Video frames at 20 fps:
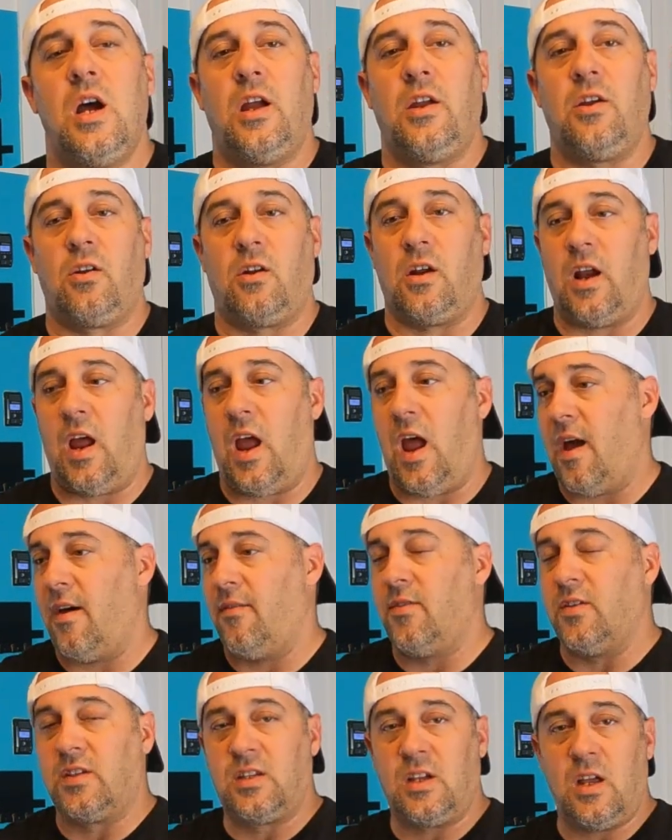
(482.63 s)
You're going to
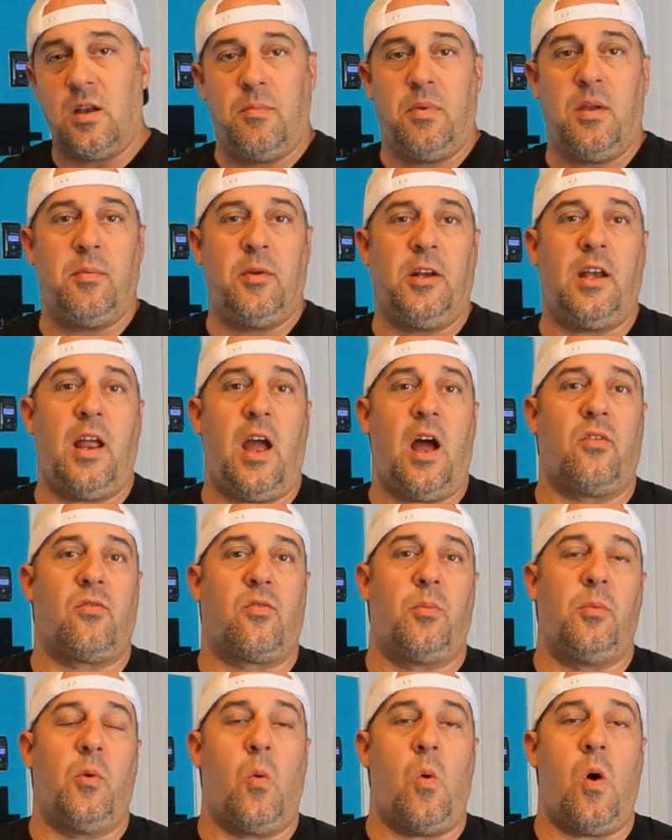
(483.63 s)
have the sun beaming down
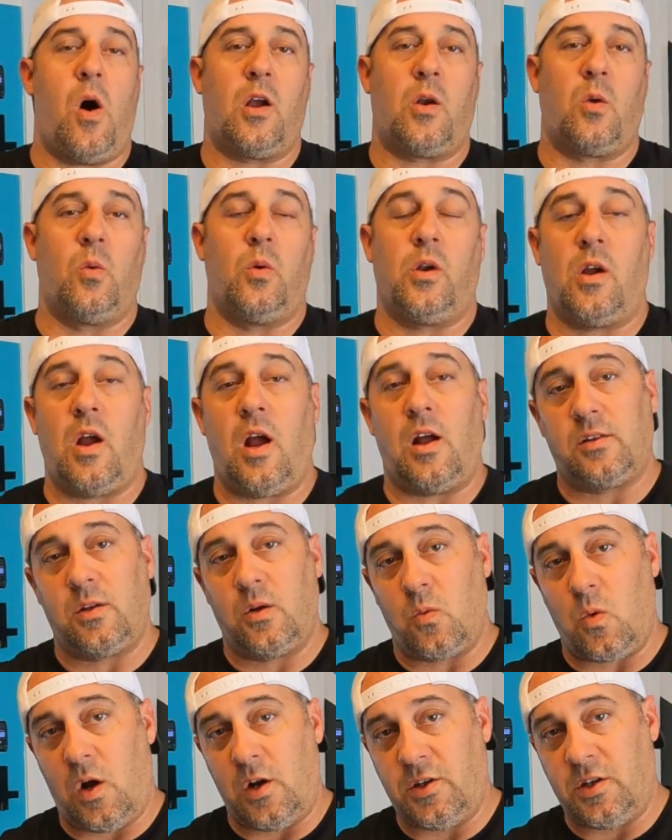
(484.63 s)
from the water when you're out
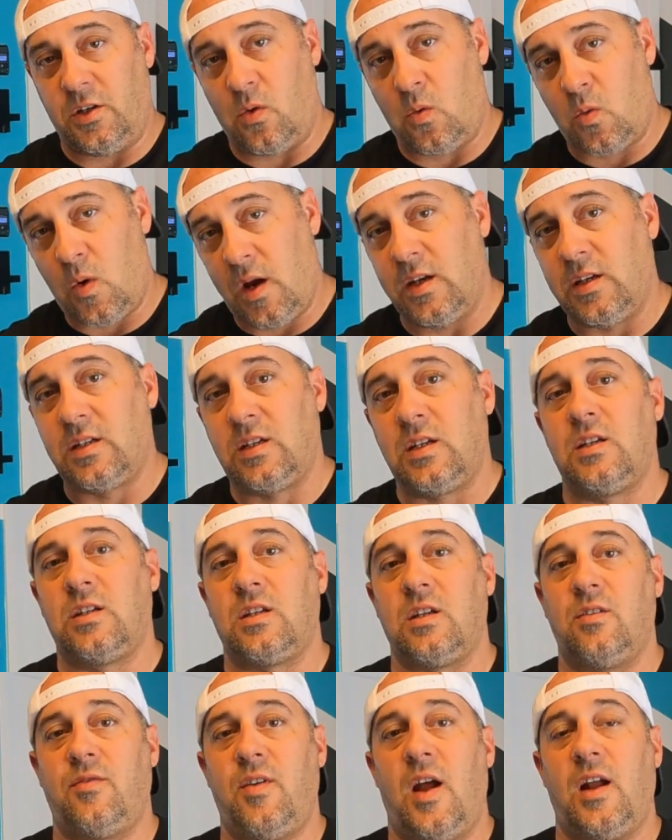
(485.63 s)
there watching the
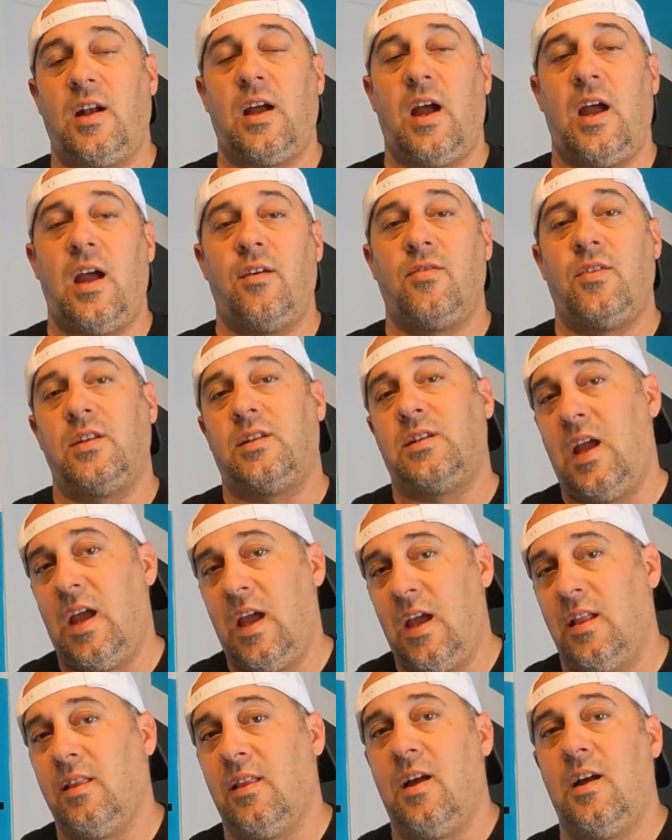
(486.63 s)
races. In fact, I have the
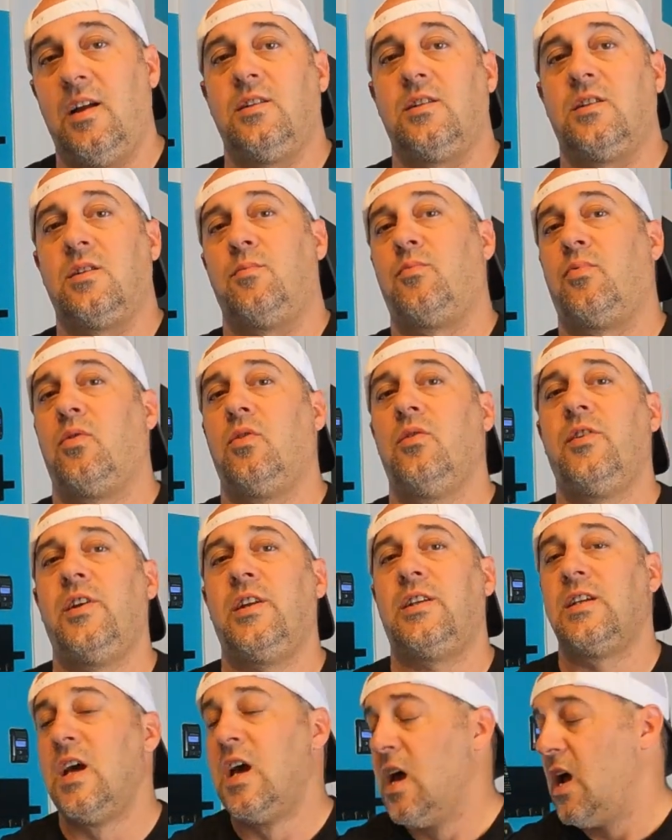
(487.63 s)
tan lines to prove
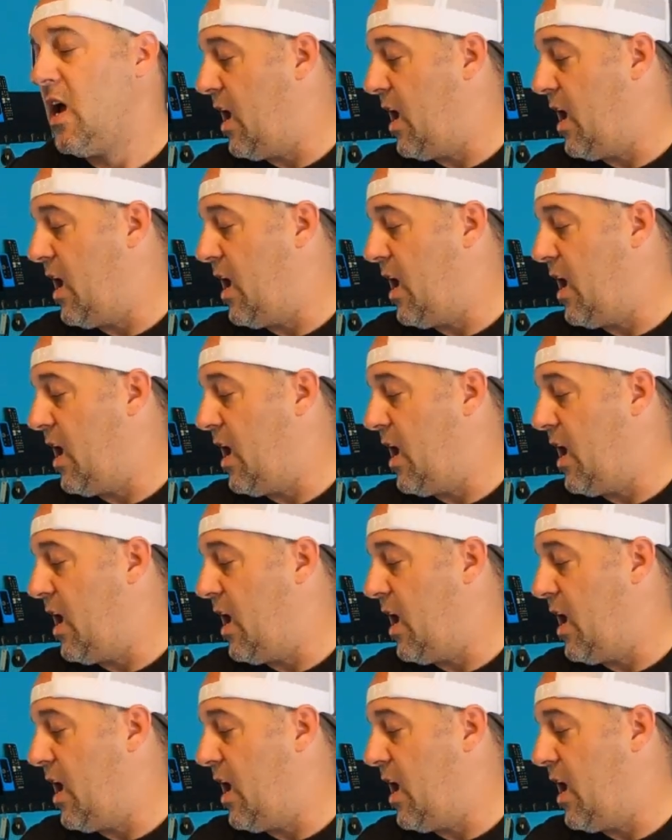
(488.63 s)
it.